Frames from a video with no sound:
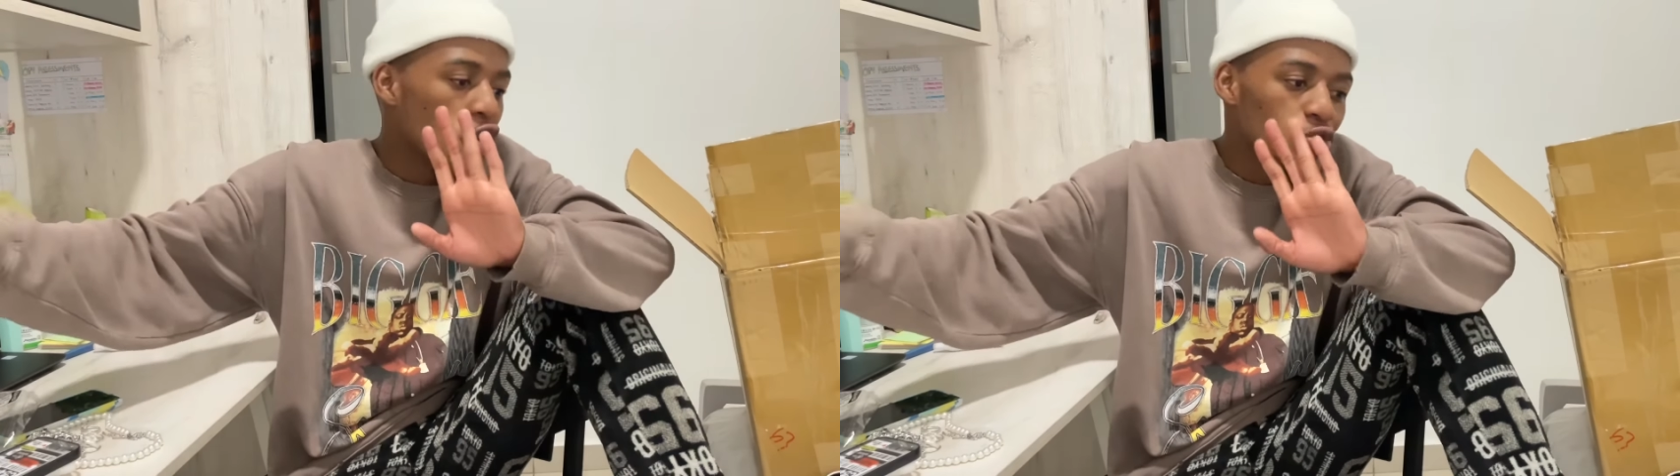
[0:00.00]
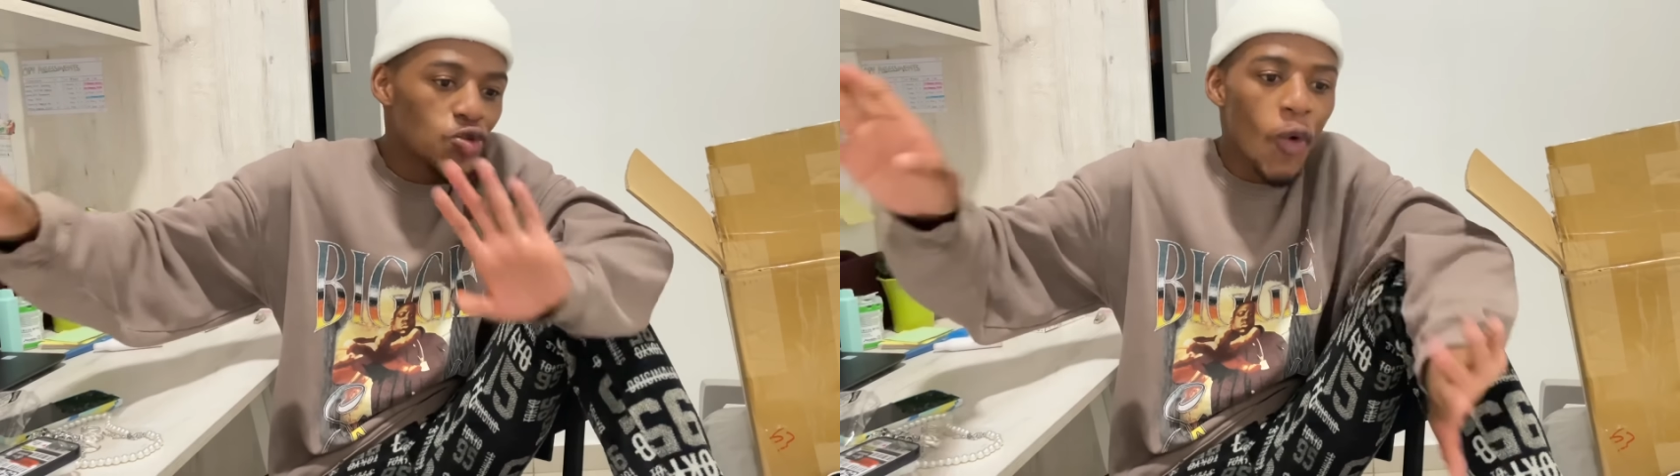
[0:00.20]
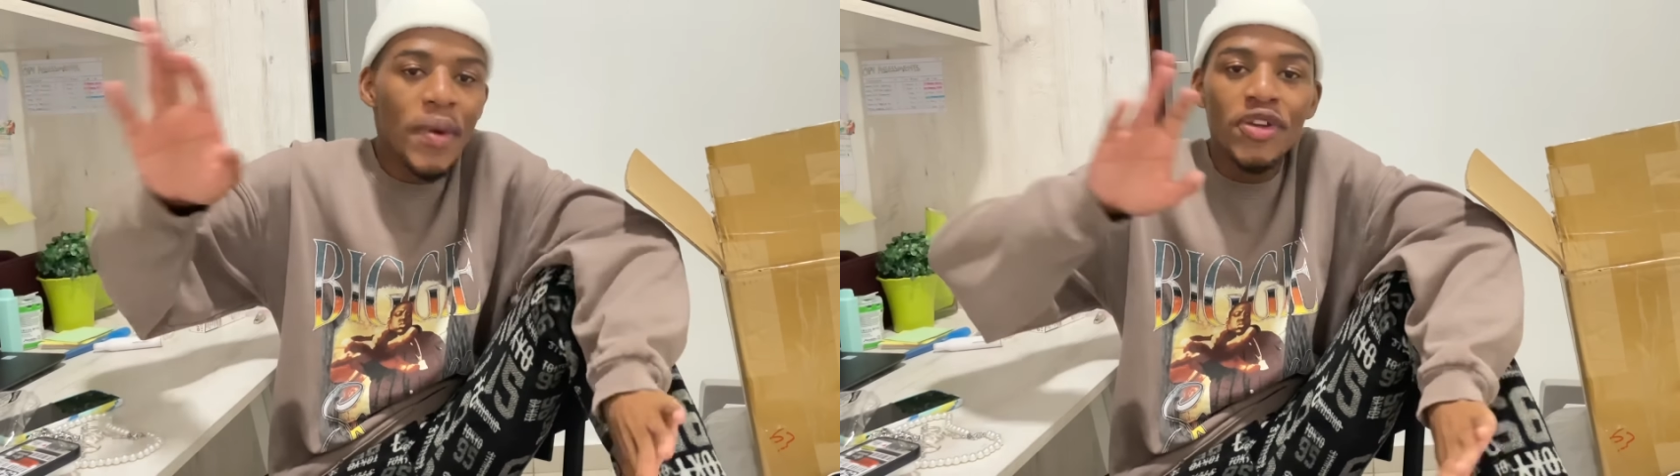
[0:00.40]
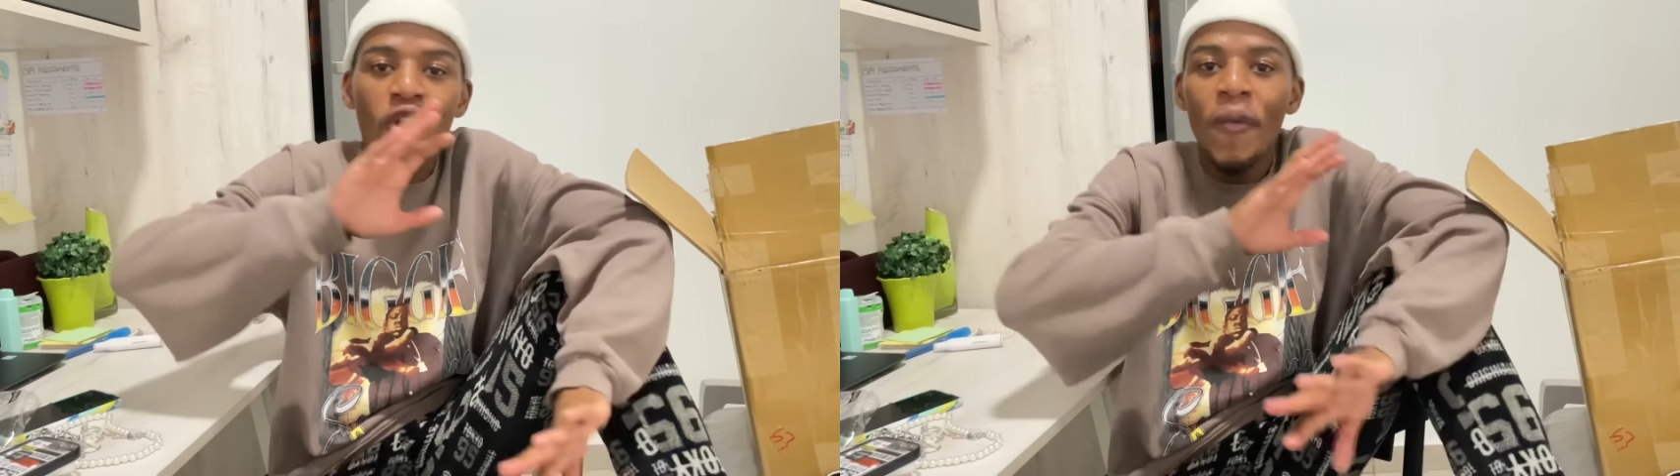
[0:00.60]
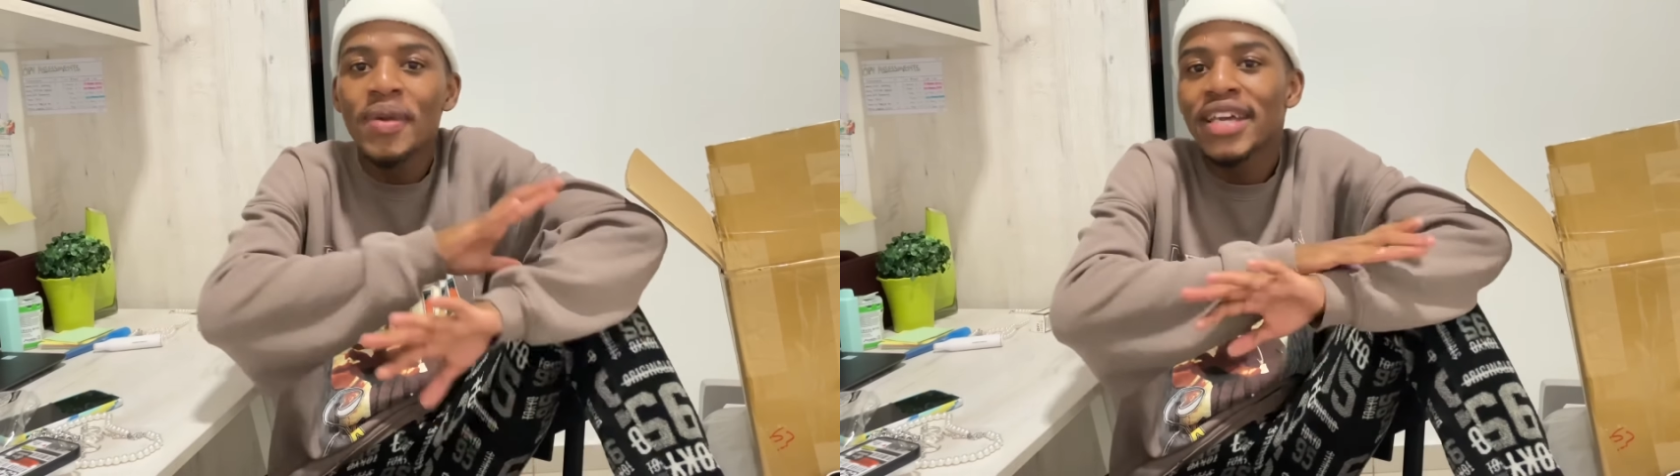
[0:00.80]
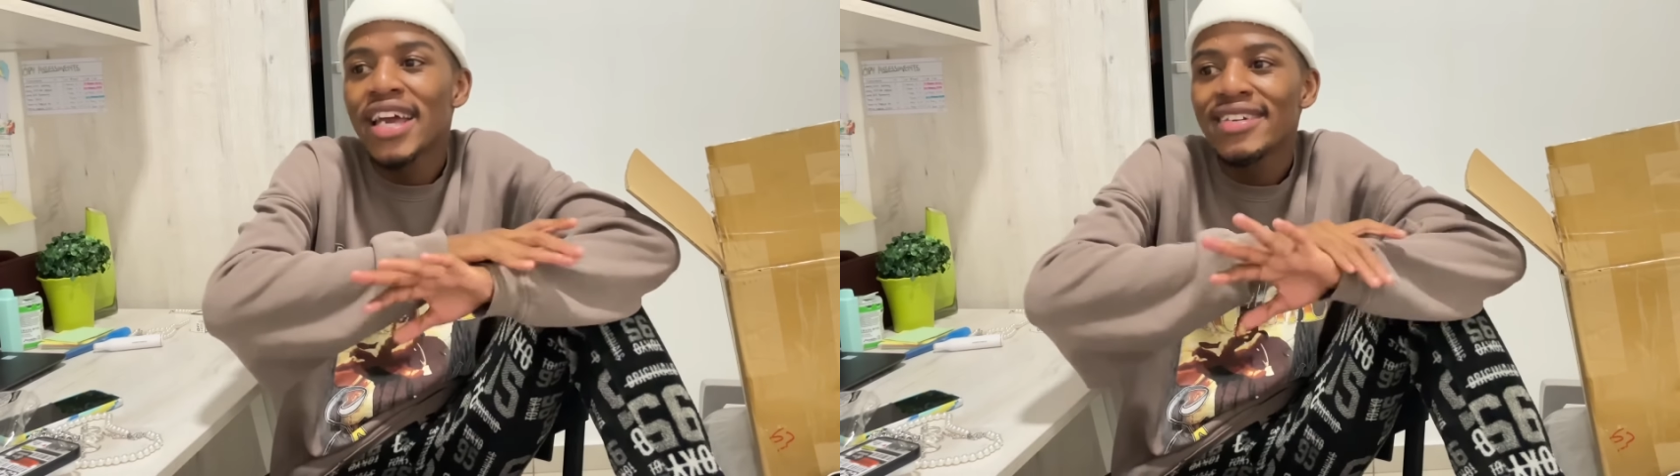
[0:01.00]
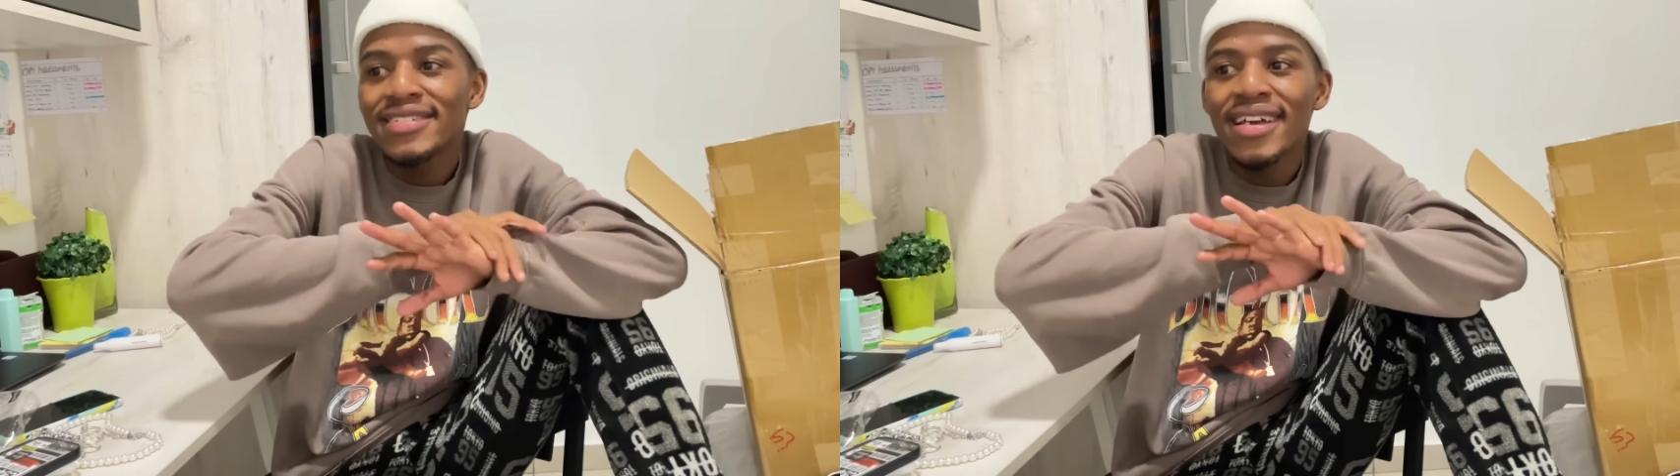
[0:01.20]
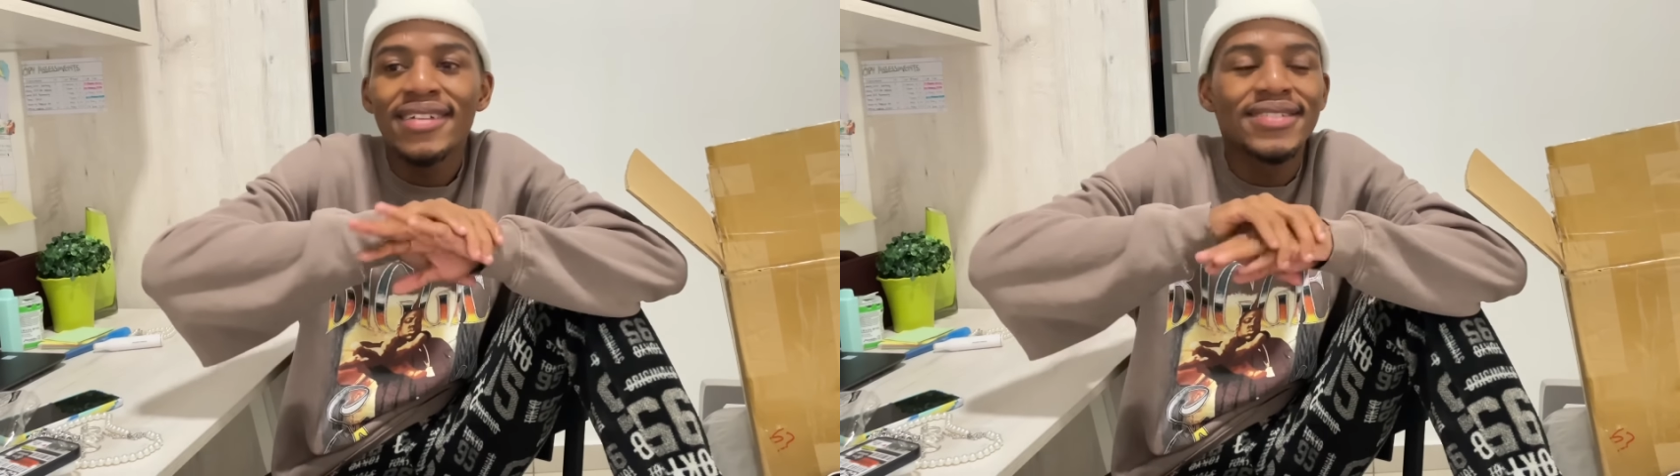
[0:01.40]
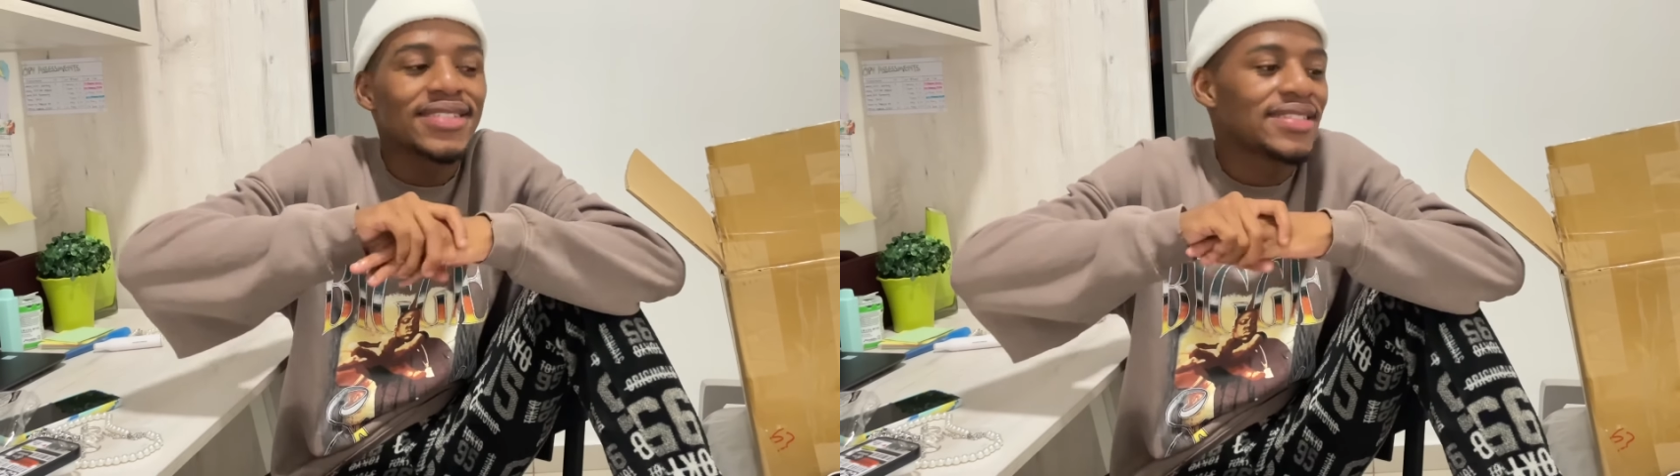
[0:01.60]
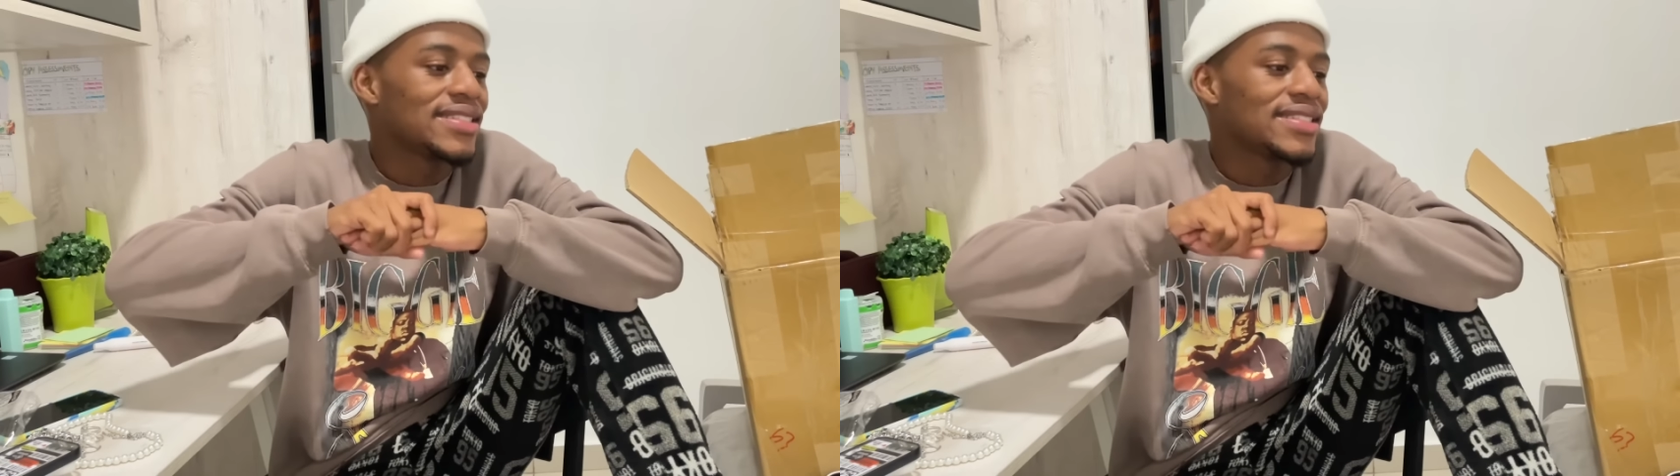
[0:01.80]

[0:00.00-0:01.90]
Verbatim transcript: so many complications,